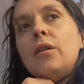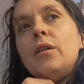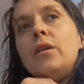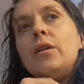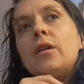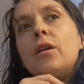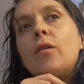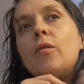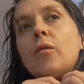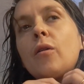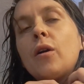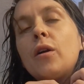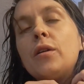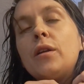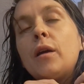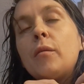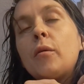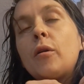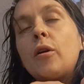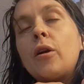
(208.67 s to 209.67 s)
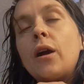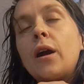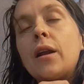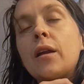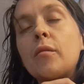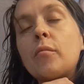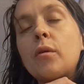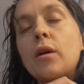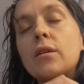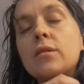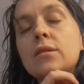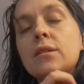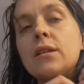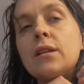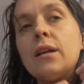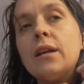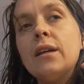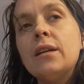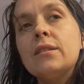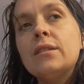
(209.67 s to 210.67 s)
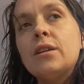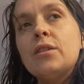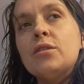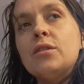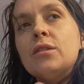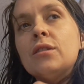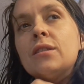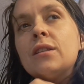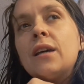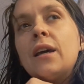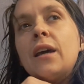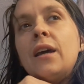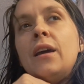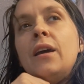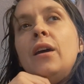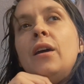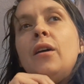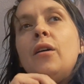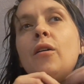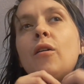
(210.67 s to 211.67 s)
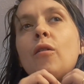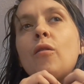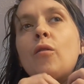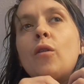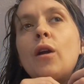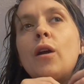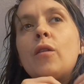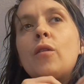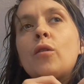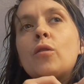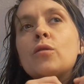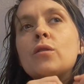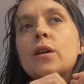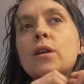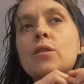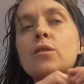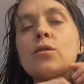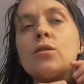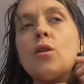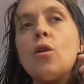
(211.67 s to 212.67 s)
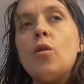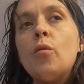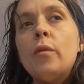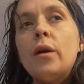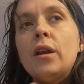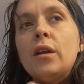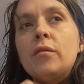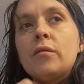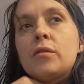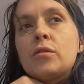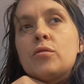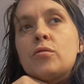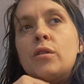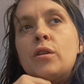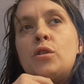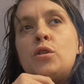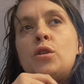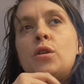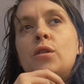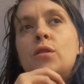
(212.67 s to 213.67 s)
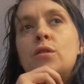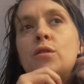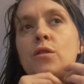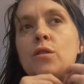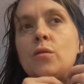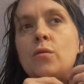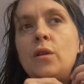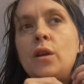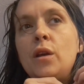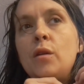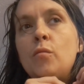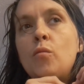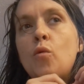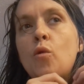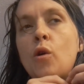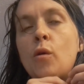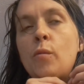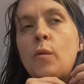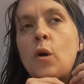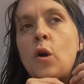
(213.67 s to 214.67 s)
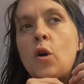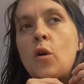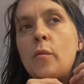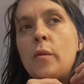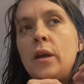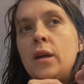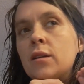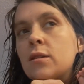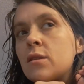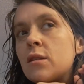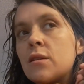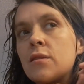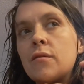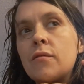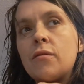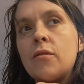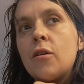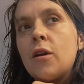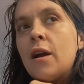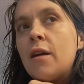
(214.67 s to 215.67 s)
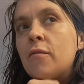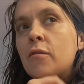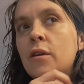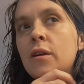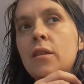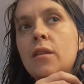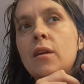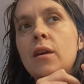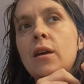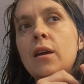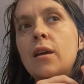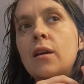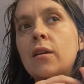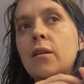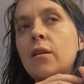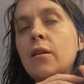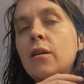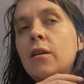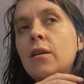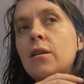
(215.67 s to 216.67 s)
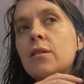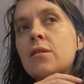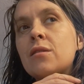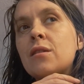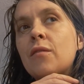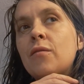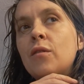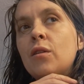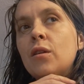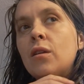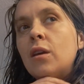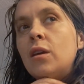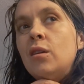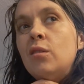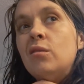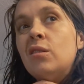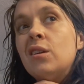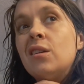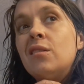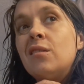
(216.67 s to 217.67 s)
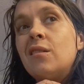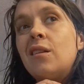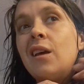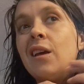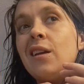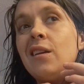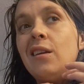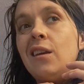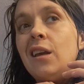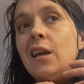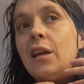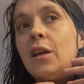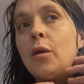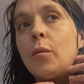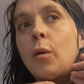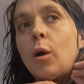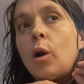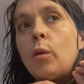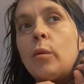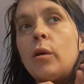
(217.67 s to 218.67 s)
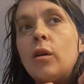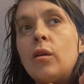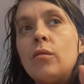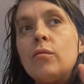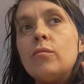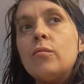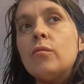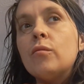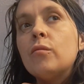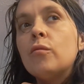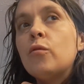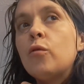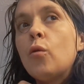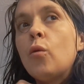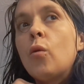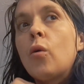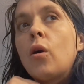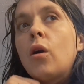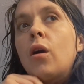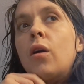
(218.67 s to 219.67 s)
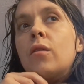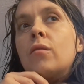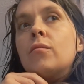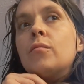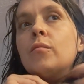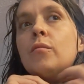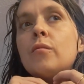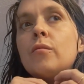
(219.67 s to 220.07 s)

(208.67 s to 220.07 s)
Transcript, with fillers: you know, or a Democratic president, I guess I should say, there, there's like so many restrictions. You need more permits for everything, stuff that like you didn't like need a permit for,